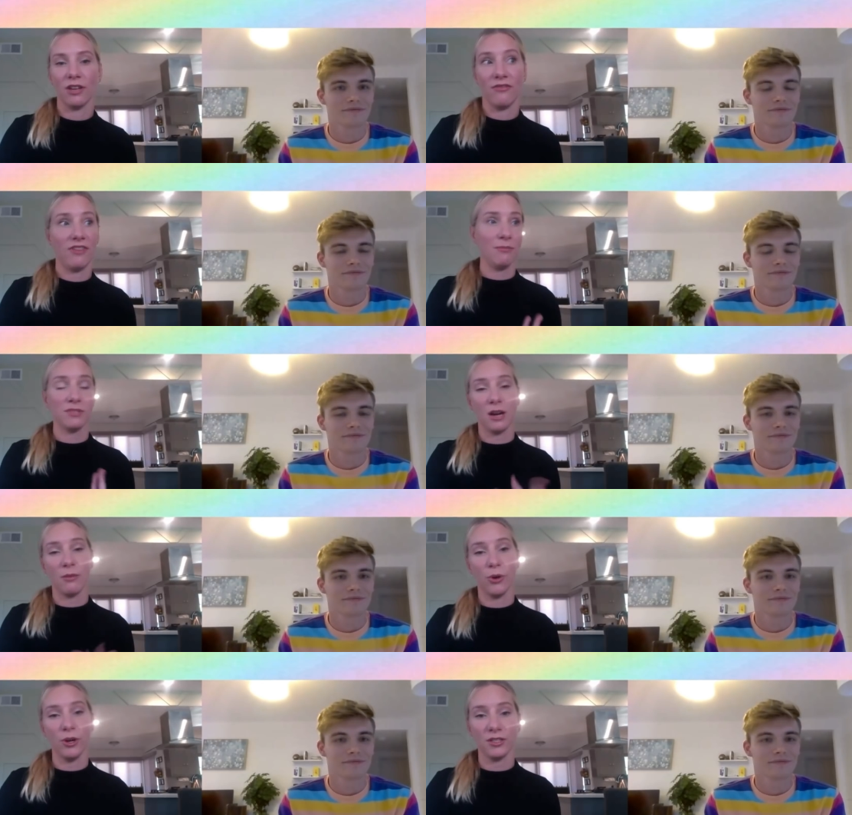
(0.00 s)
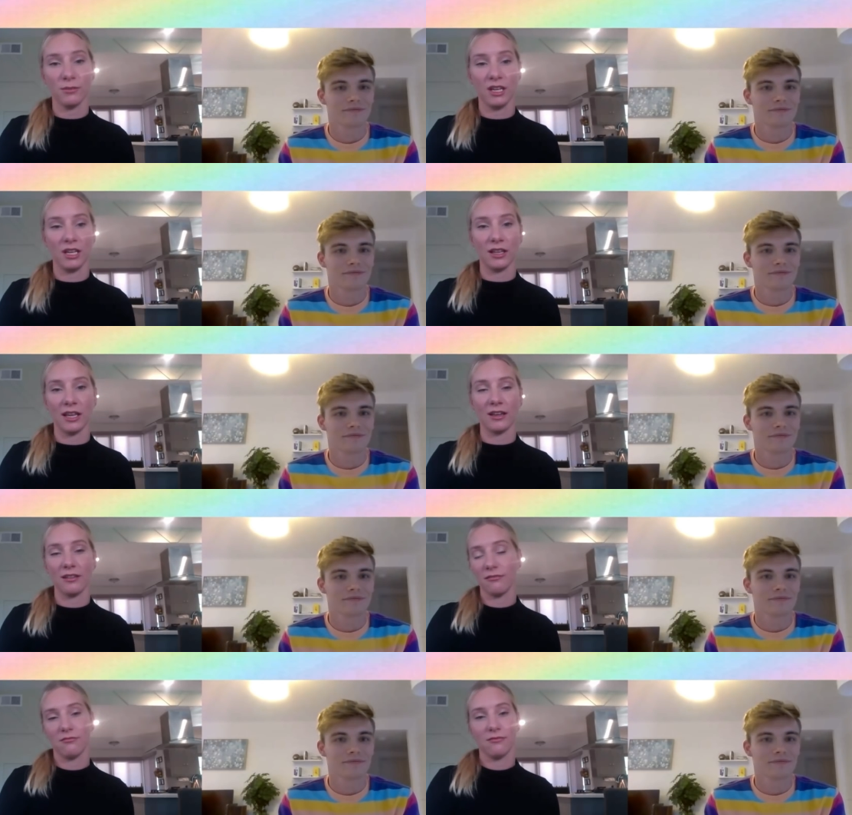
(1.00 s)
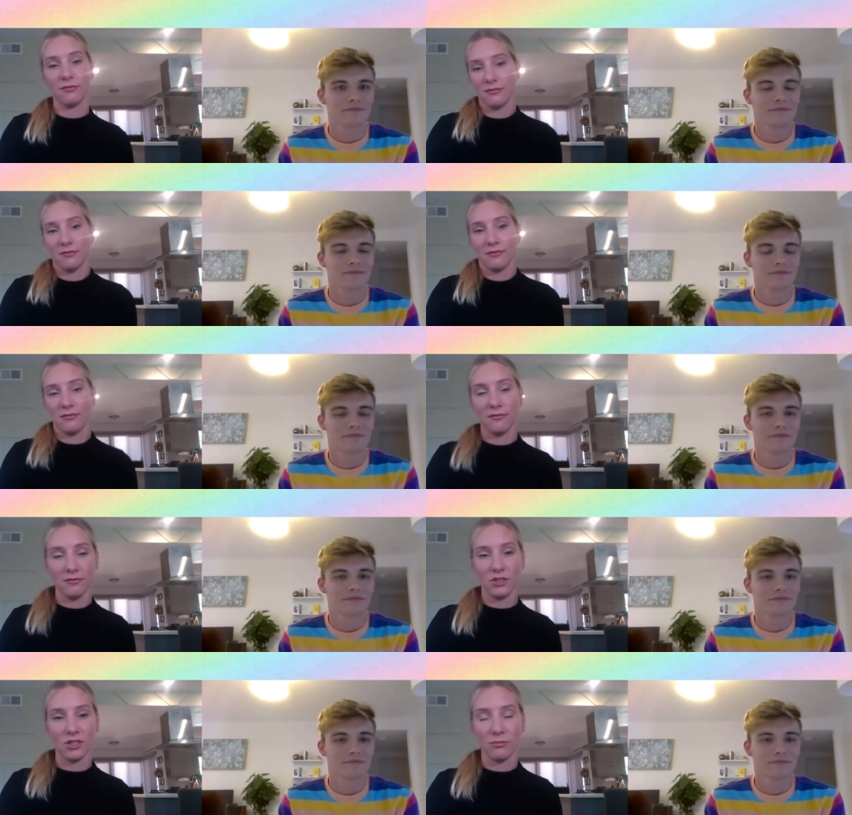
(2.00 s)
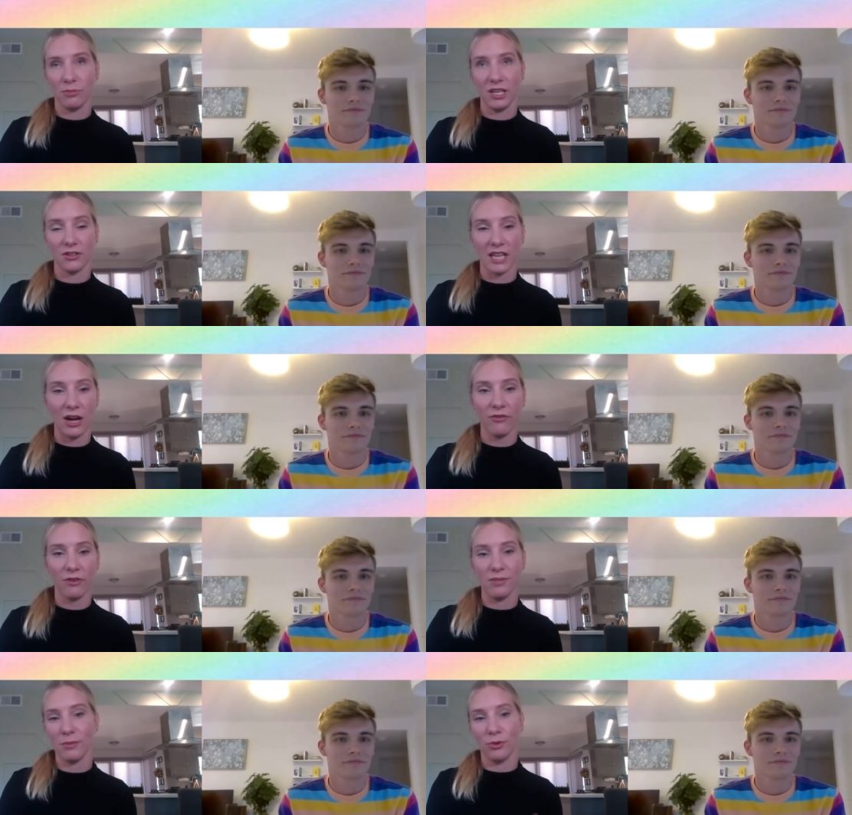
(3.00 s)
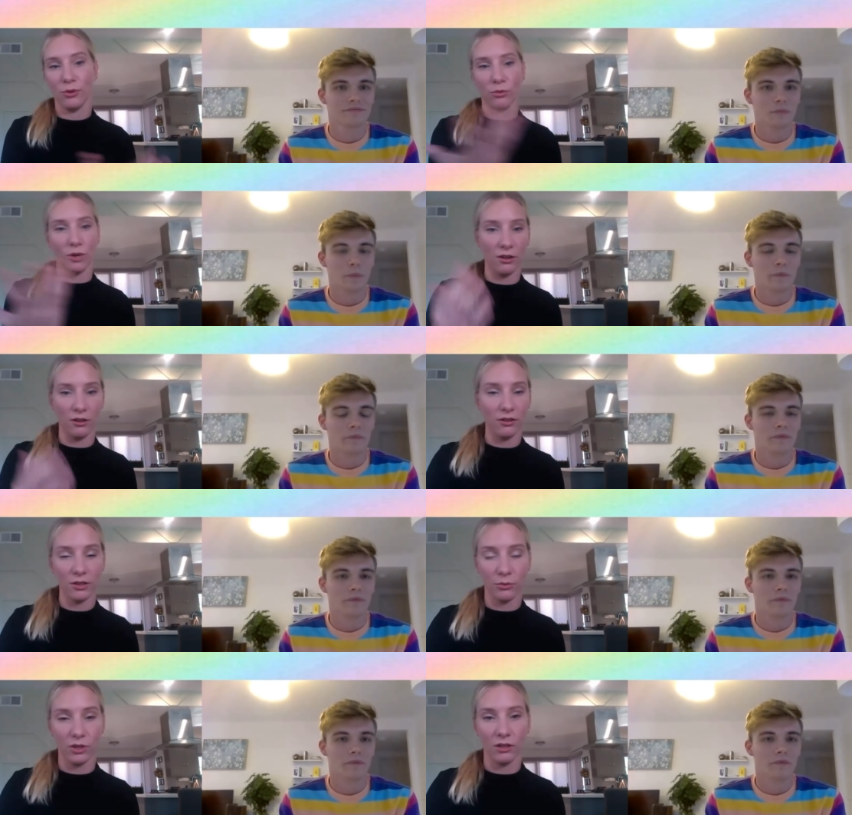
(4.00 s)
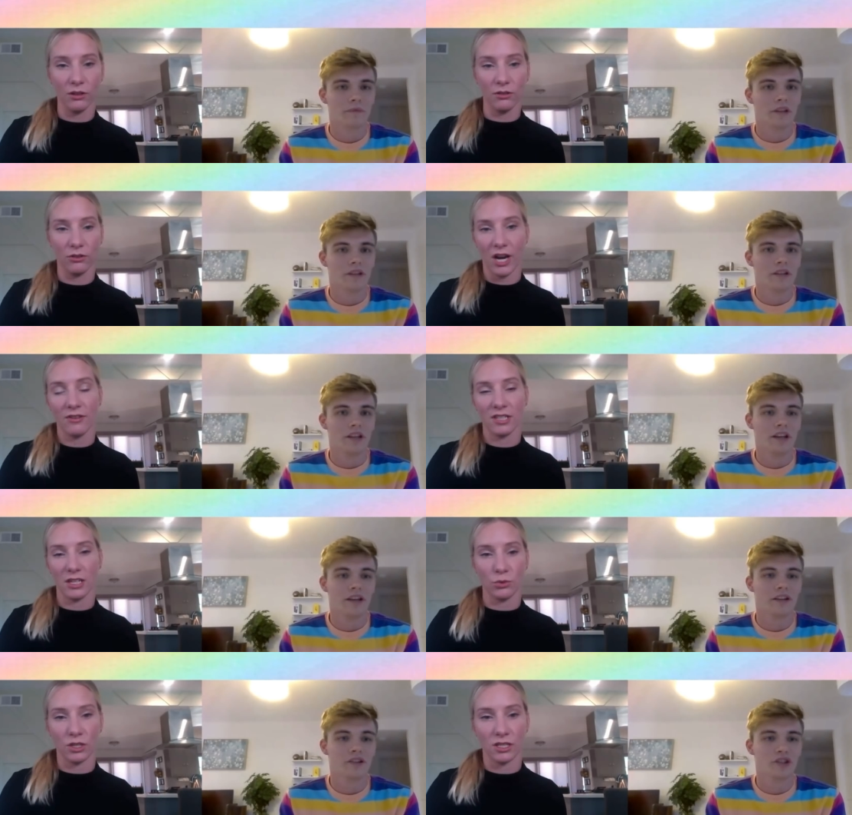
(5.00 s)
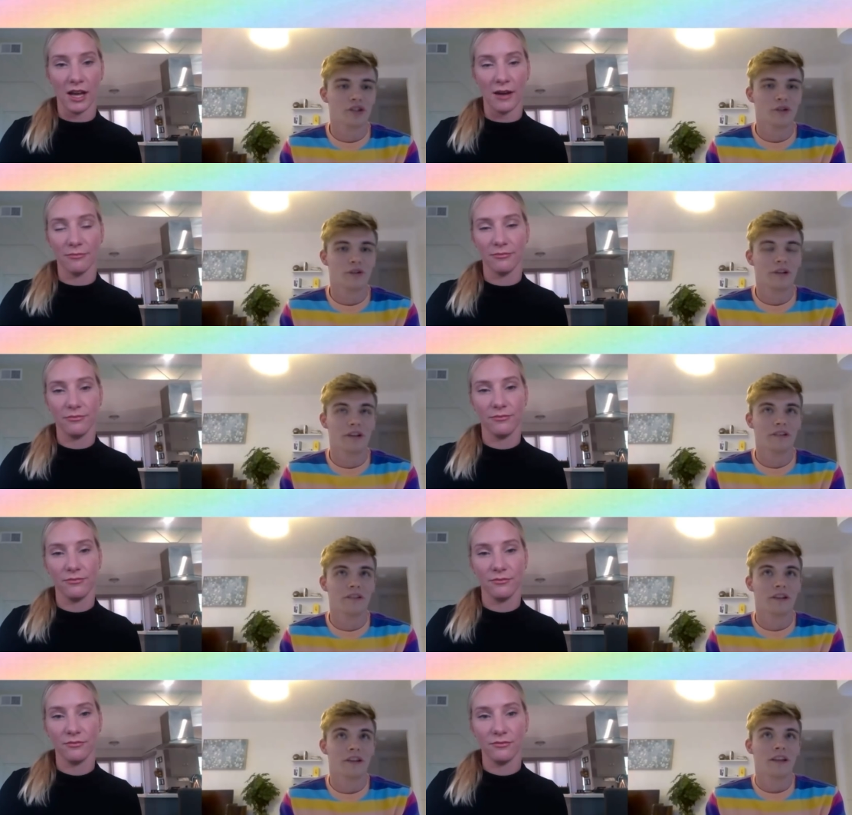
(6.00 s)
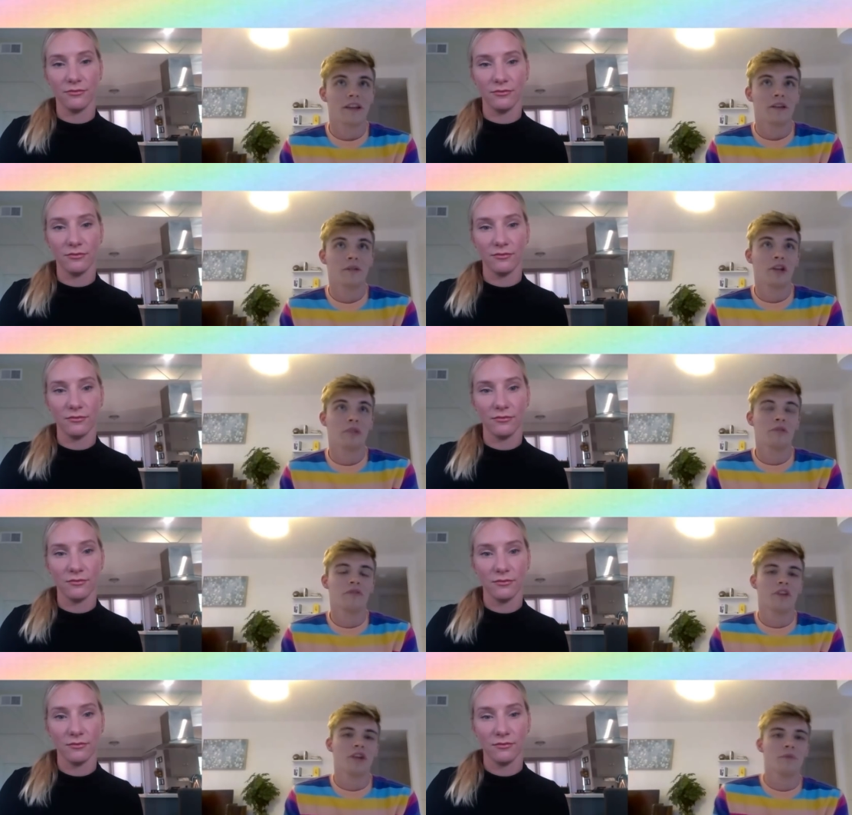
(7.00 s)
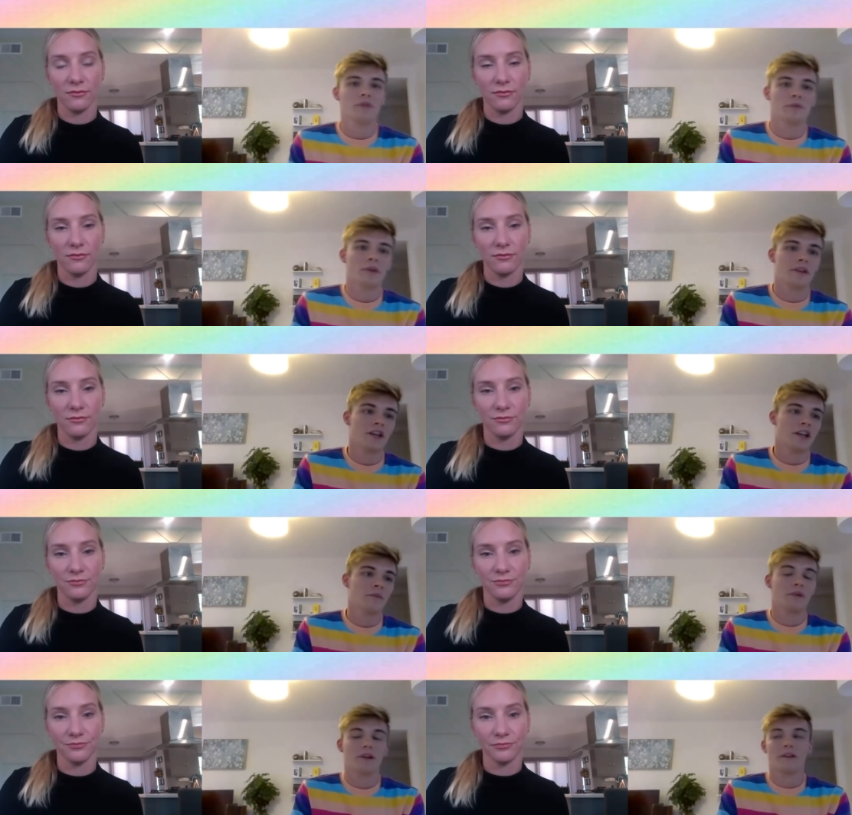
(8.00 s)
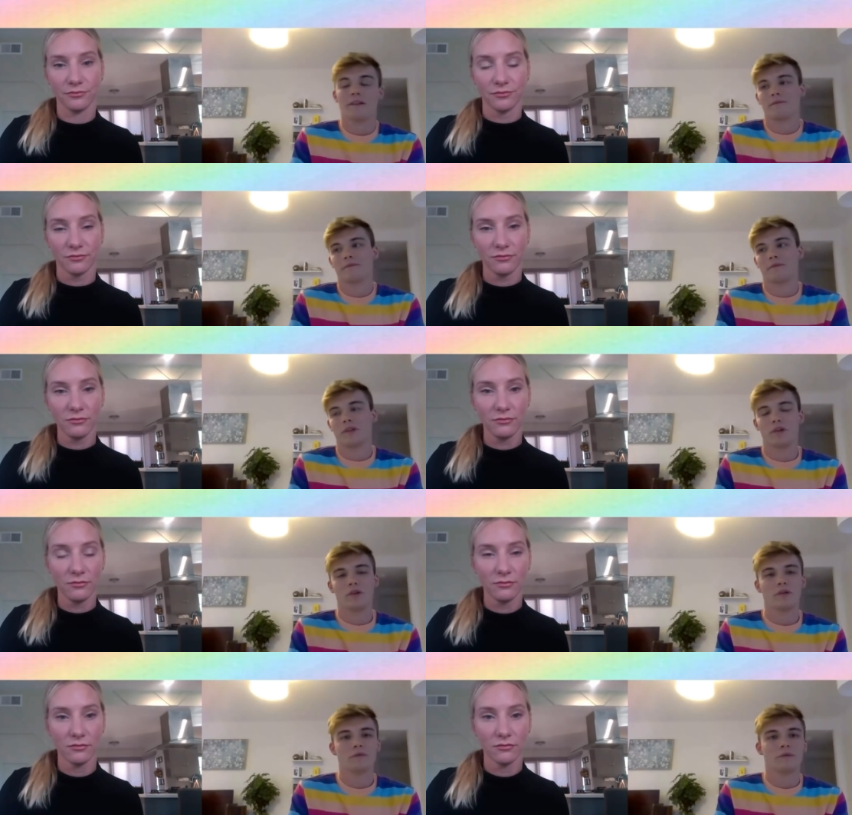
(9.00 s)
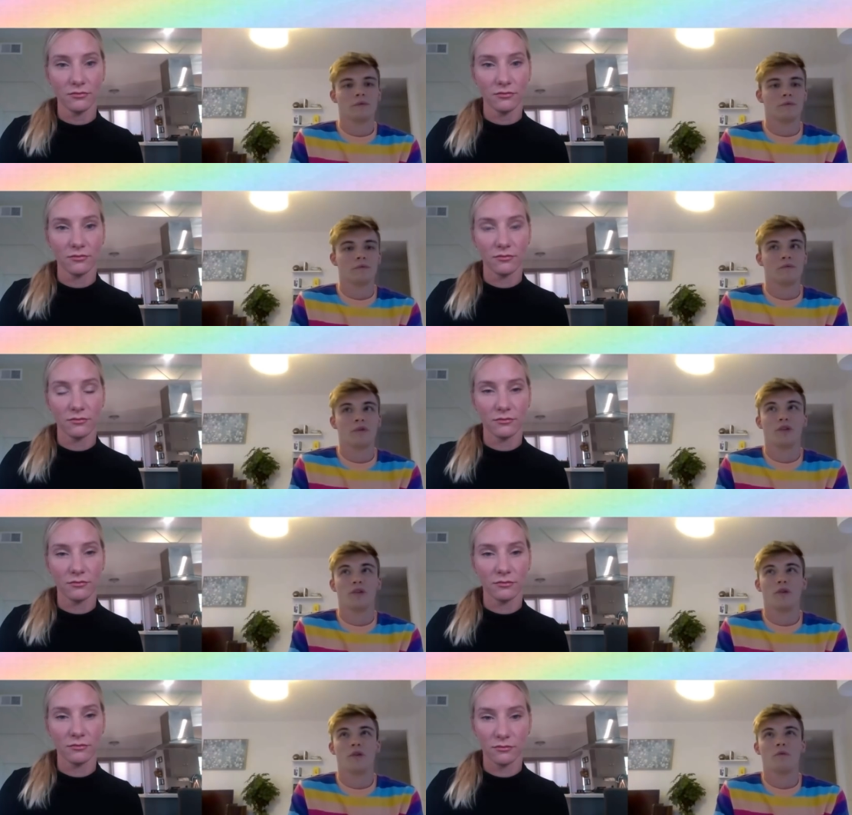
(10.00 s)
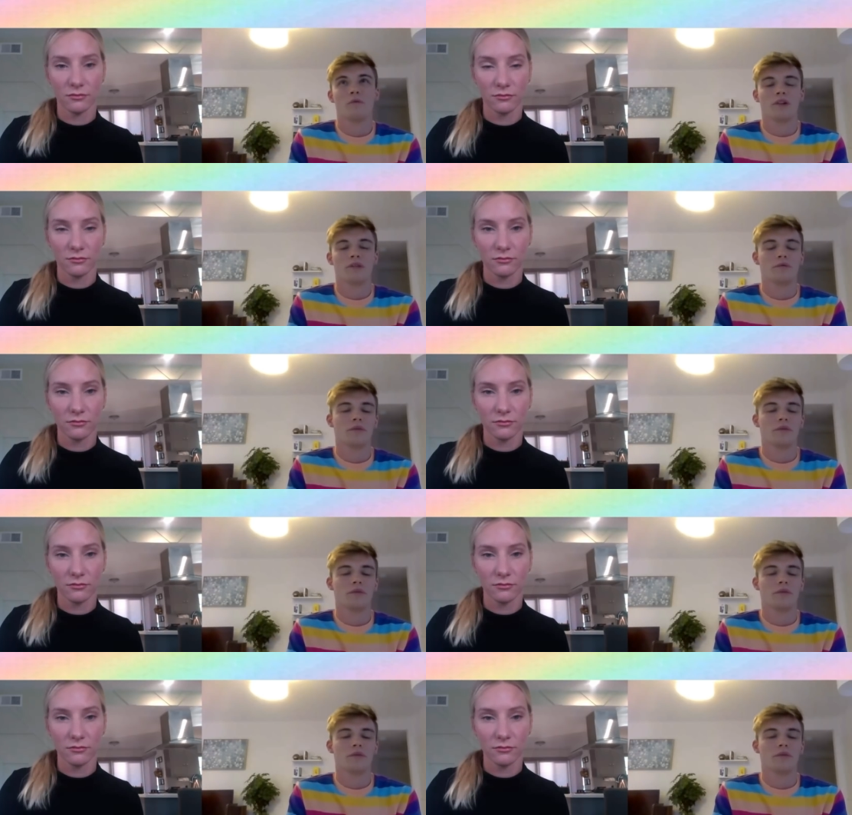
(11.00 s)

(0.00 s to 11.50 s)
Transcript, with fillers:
Speaker 1: fame's not important to me, like just be yourself and people will will gravitate yeah, towards
Speaker 2: sure. And you can be famous one day, but you know, we don't know what could